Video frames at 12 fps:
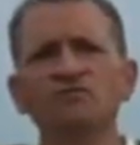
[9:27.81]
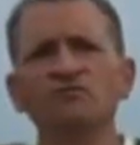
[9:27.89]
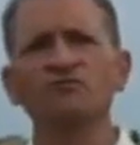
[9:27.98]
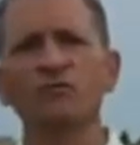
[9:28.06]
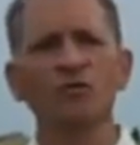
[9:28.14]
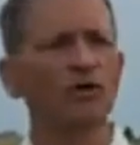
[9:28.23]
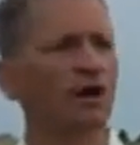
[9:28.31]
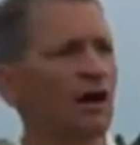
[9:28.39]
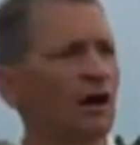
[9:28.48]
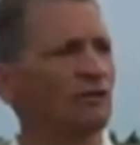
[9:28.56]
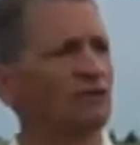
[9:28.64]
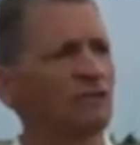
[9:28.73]
for
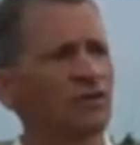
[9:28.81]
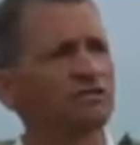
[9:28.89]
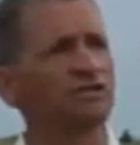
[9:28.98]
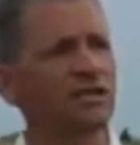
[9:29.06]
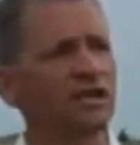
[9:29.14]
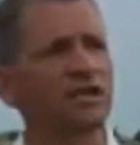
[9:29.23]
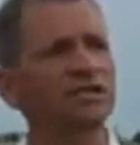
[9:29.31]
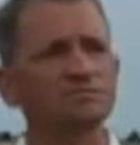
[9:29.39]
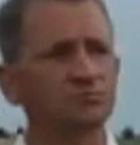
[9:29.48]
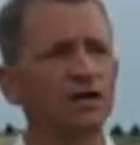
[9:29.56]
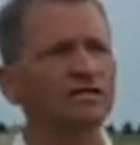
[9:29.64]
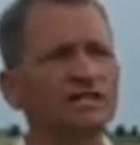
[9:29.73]
Verticin, and it's
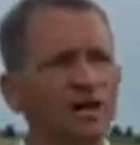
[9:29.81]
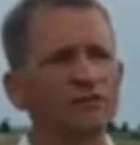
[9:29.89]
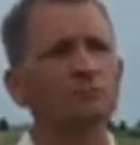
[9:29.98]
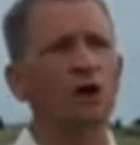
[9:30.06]
priced out of the